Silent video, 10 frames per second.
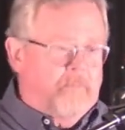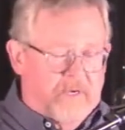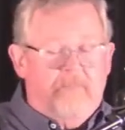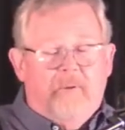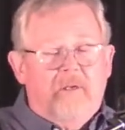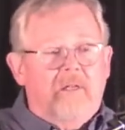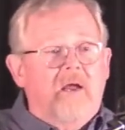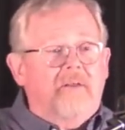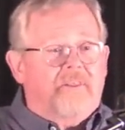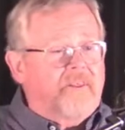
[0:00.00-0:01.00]
People
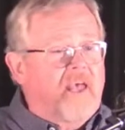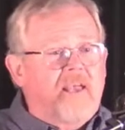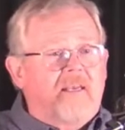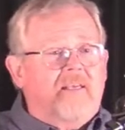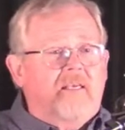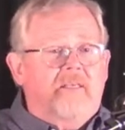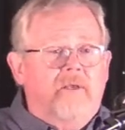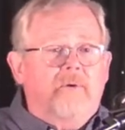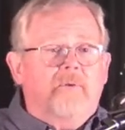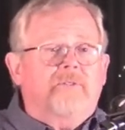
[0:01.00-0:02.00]
are thanking
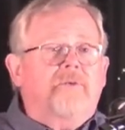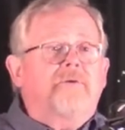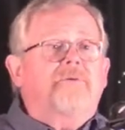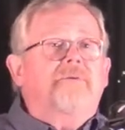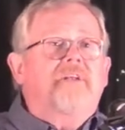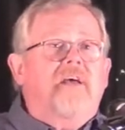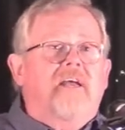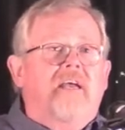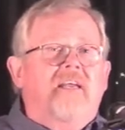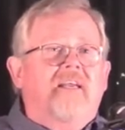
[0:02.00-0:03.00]
you
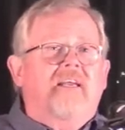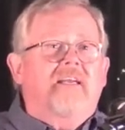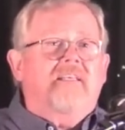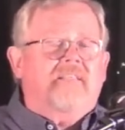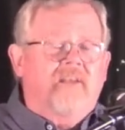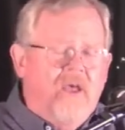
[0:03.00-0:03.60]
tonight,